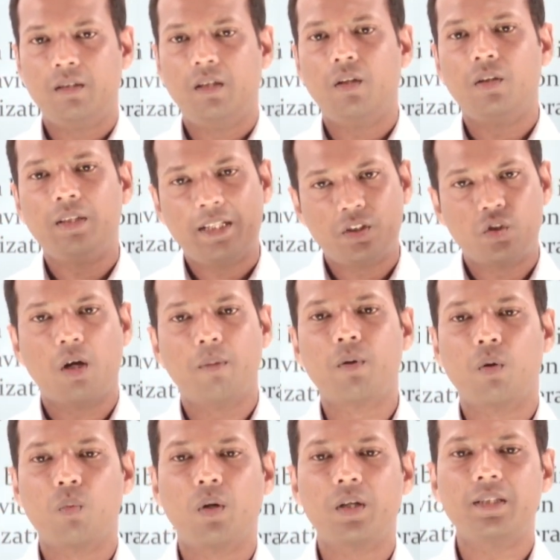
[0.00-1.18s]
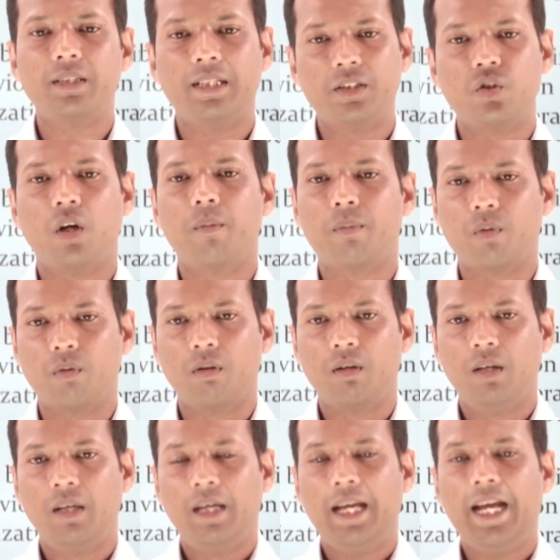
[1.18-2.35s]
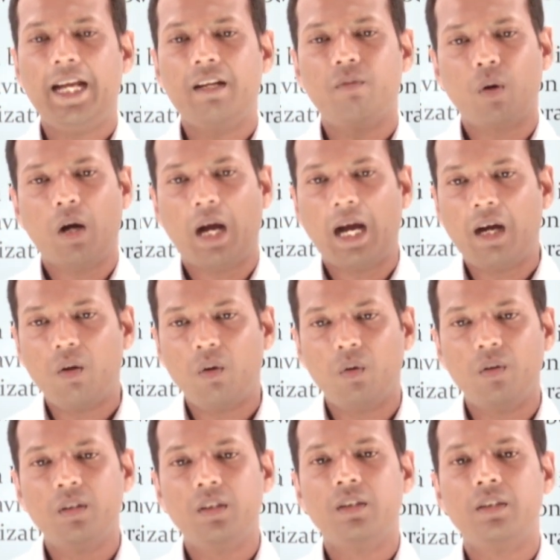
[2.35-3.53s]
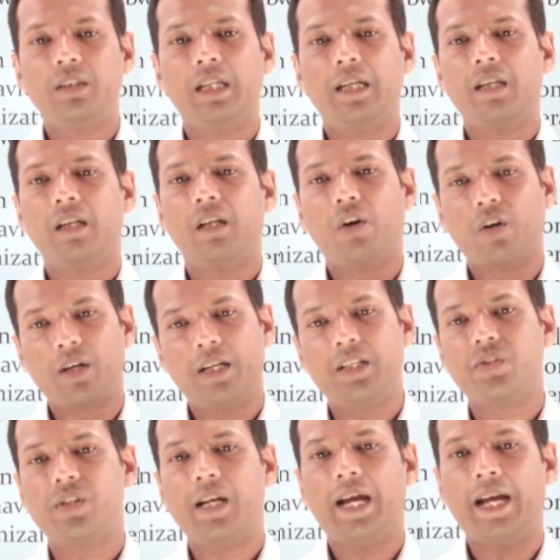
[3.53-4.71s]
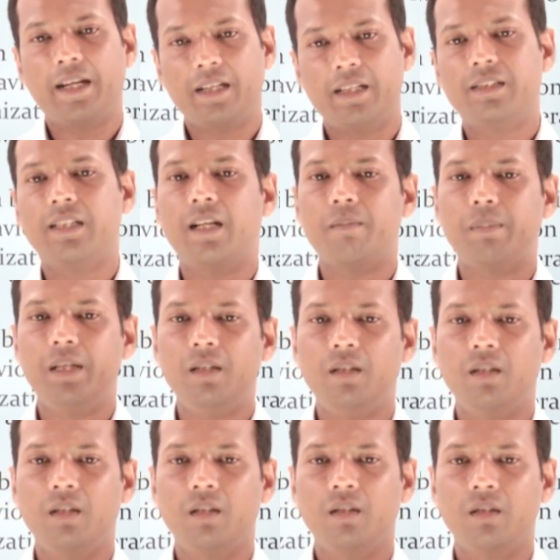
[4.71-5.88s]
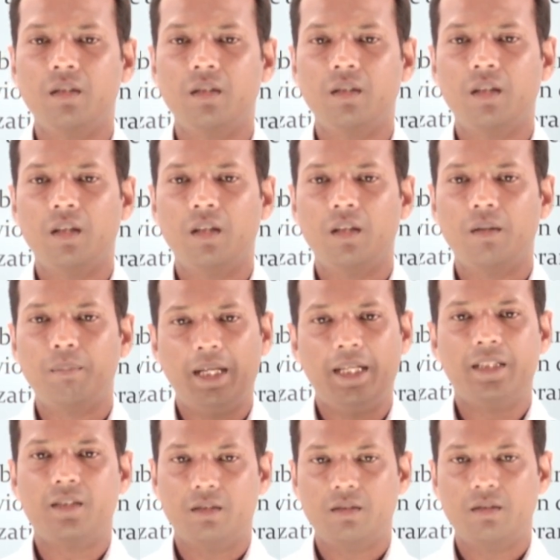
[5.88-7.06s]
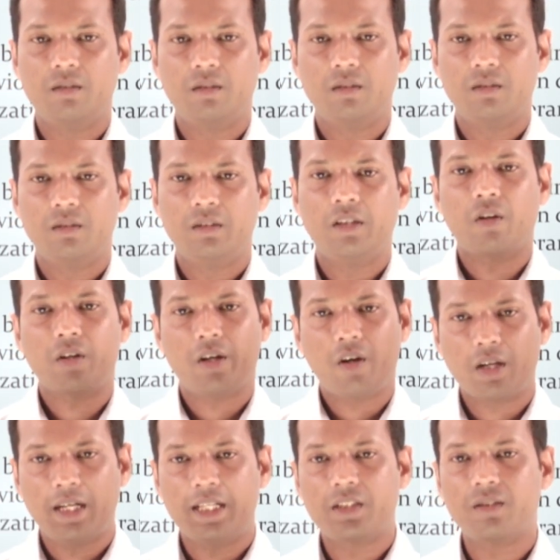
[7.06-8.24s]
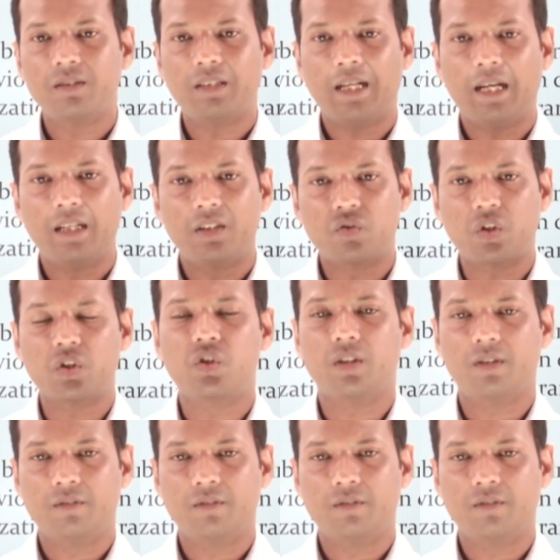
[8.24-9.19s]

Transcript: their job role, what is their job role, and how their organizational hierarchies are being played, their organizational structure,